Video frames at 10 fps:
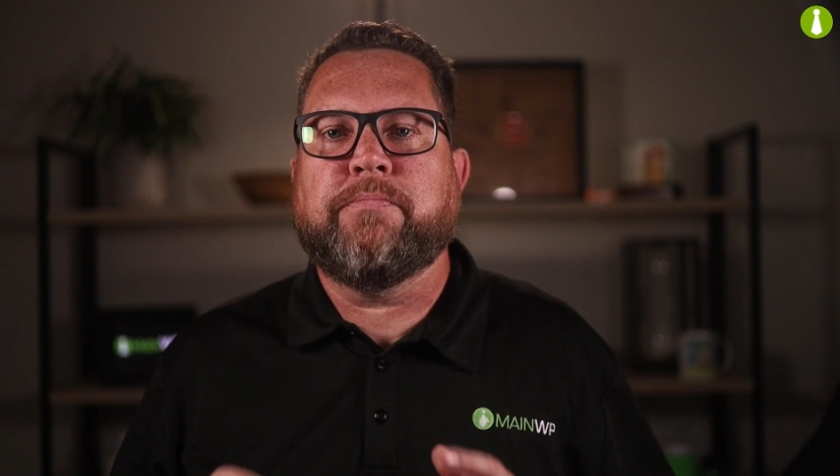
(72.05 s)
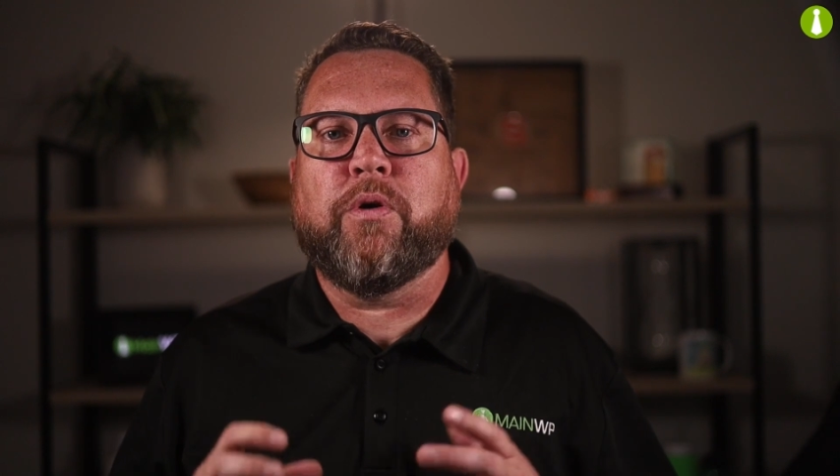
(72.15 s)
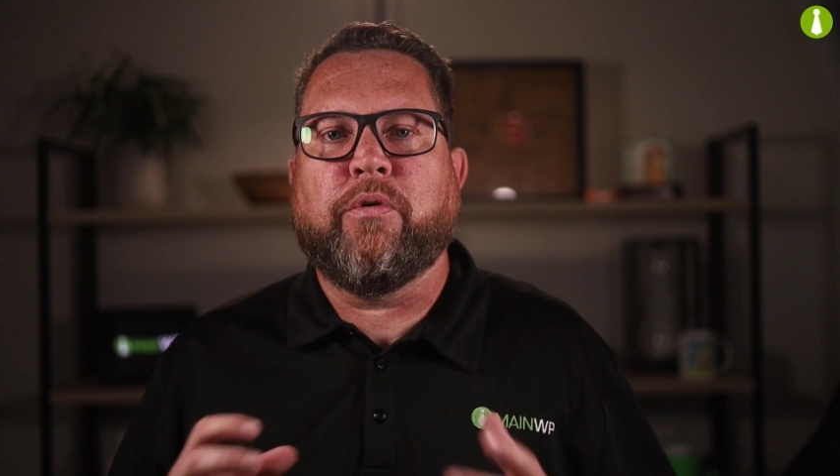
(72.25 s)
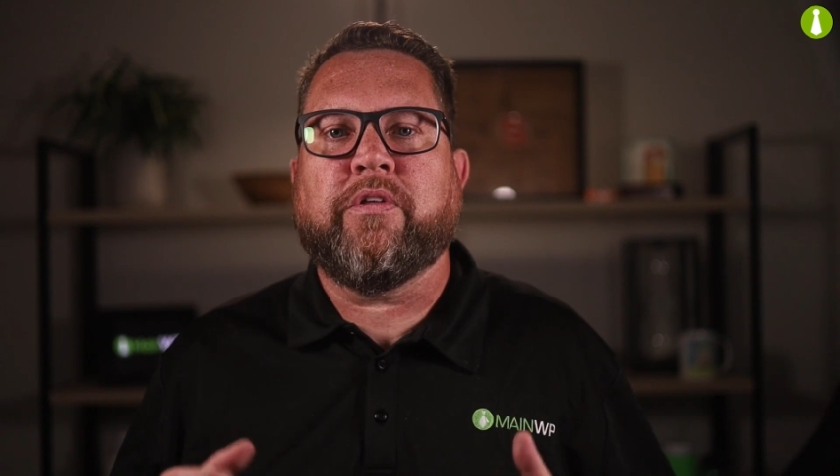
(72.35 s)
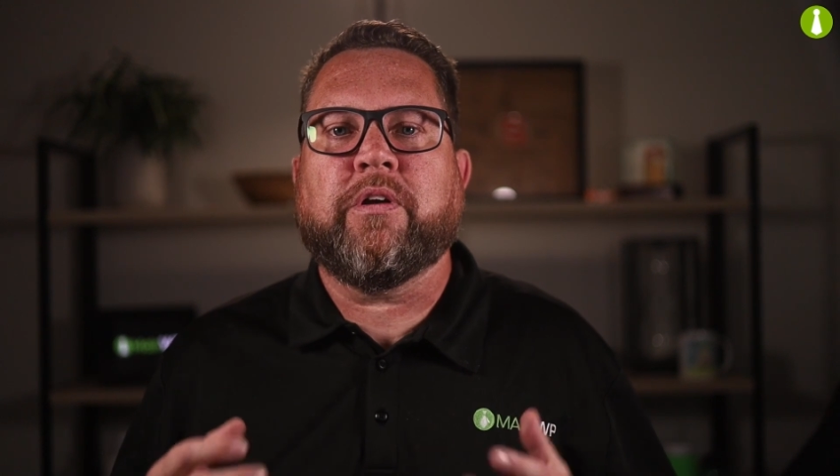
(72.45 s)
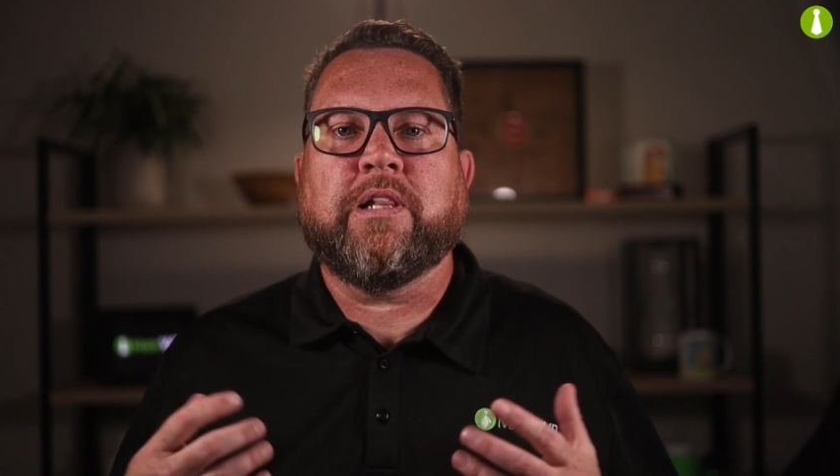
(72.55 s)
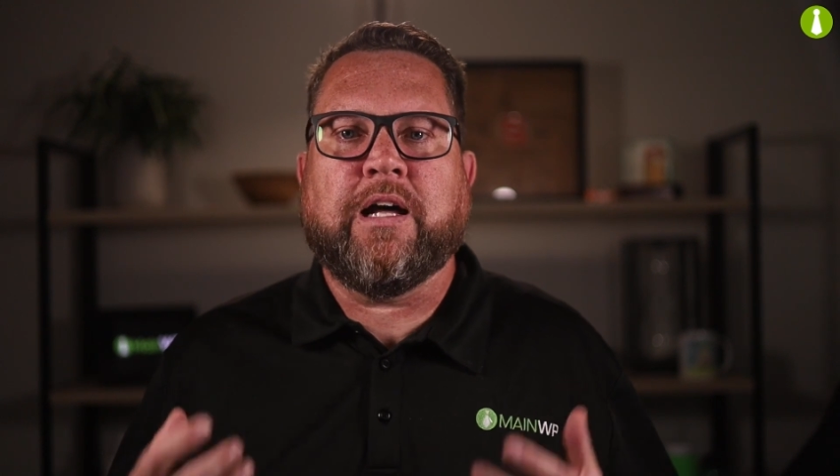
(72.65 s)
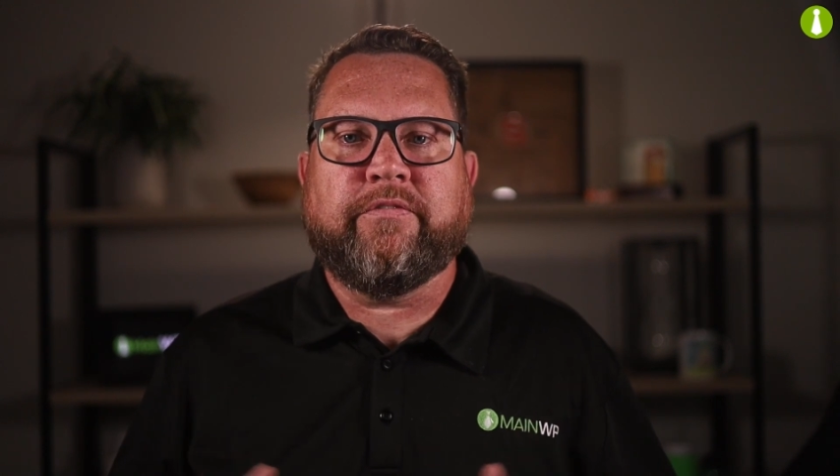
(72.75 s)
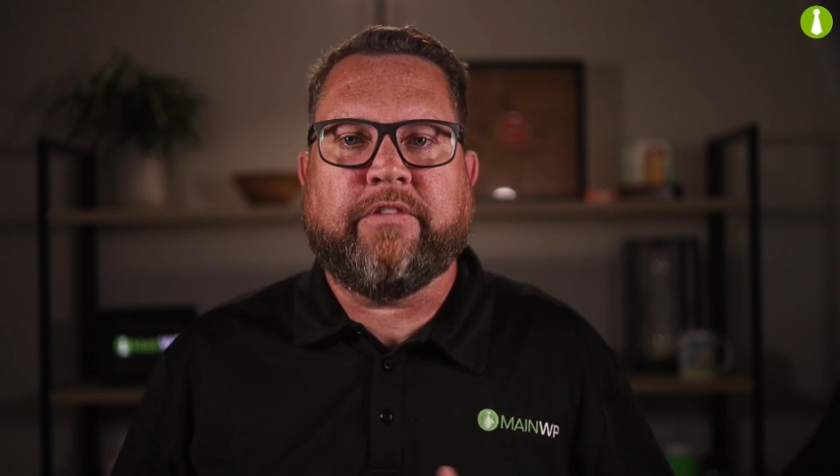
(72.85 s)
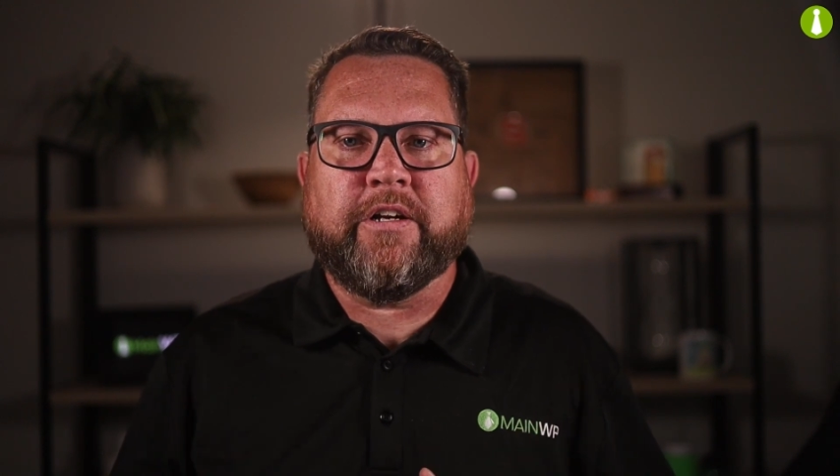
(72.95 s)
both
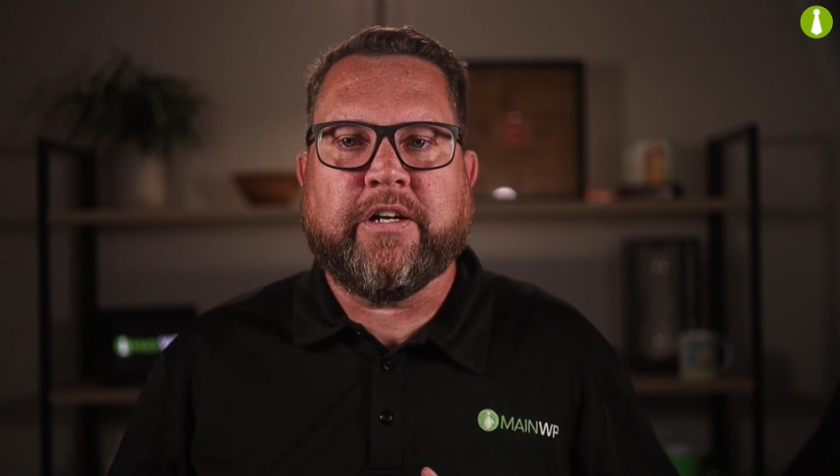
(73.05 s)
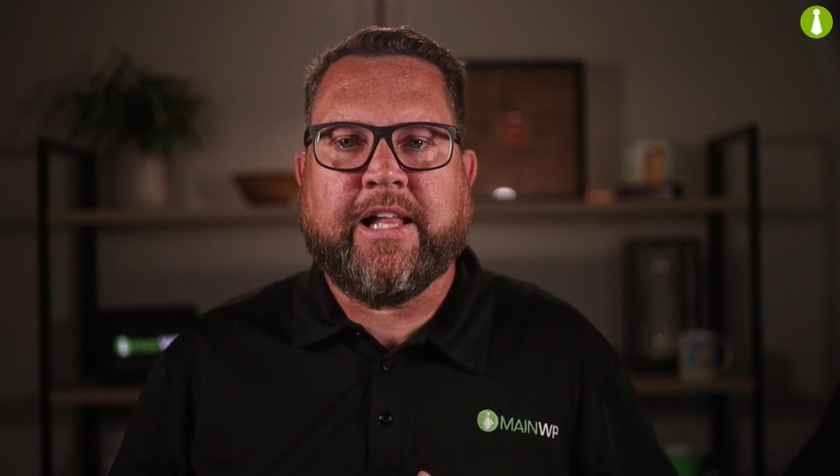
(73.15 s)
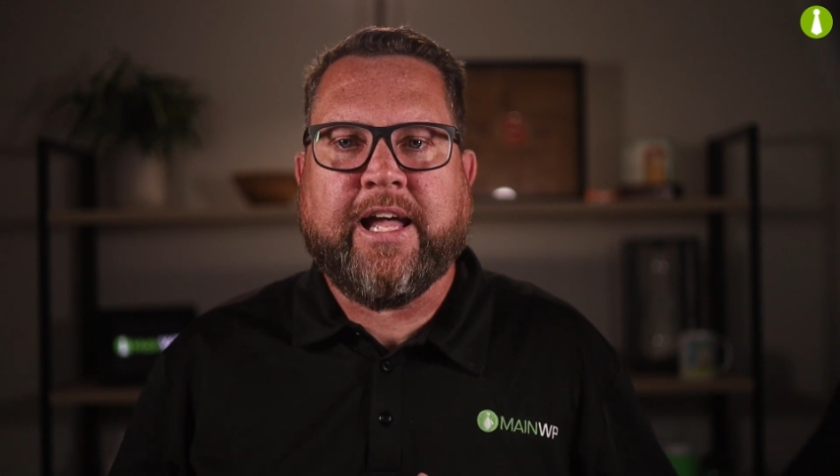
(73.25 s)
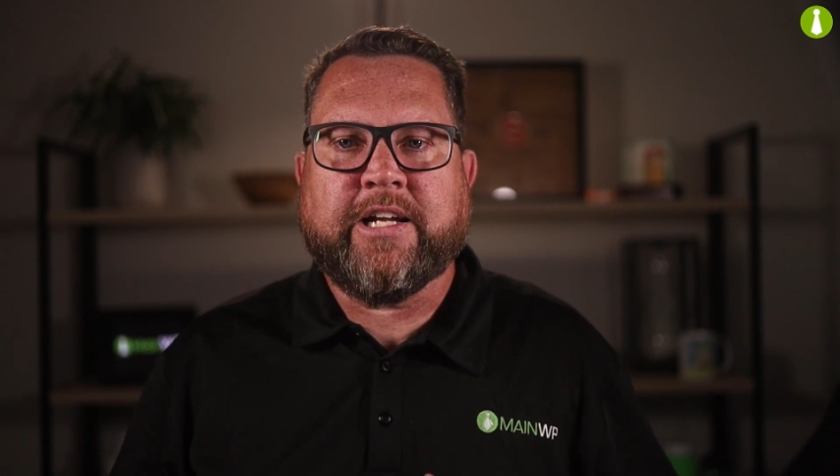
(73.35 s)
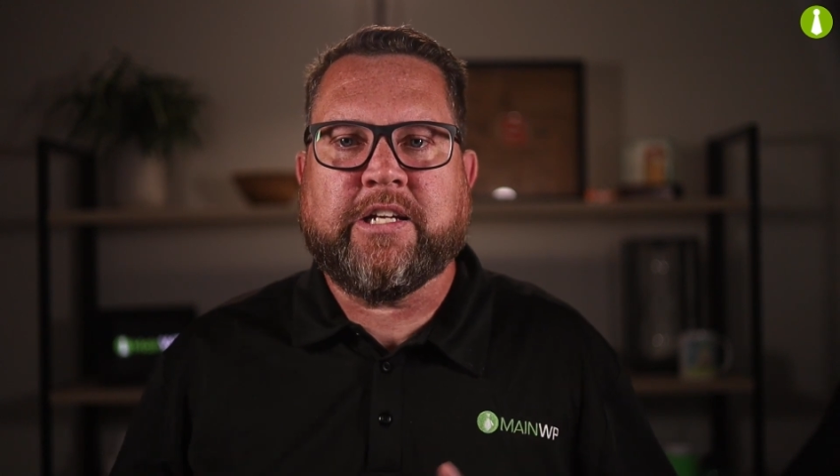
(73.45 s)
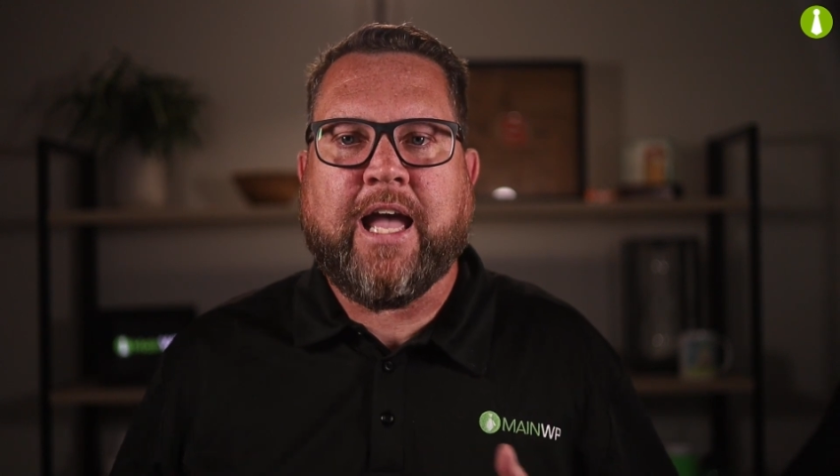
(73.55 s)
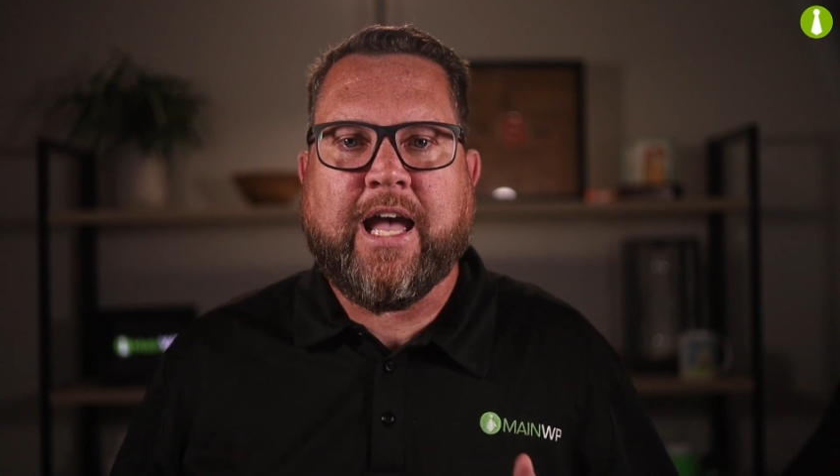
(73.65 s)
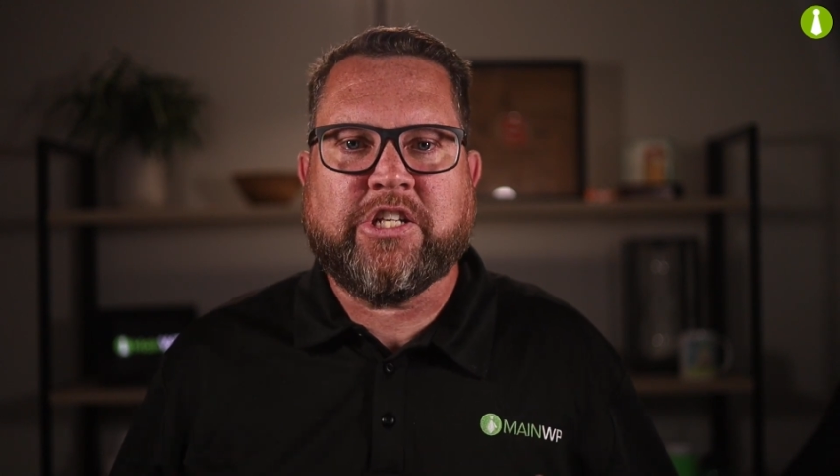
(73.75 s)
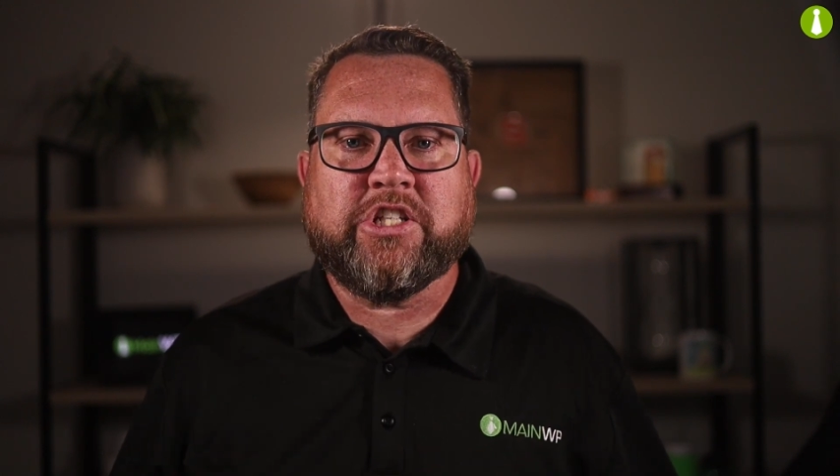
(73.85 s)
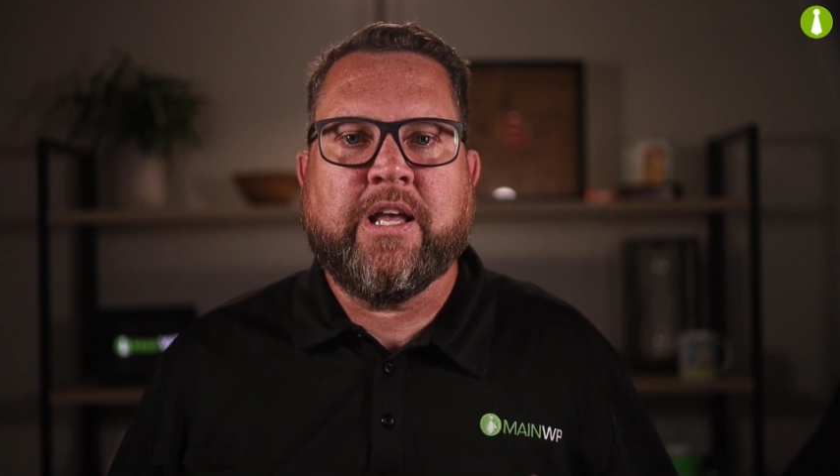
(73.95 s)
Cloudflare
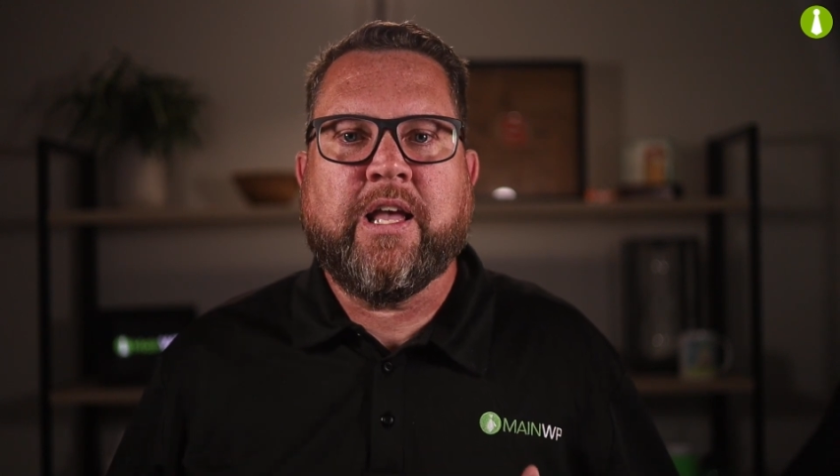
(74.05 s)
cache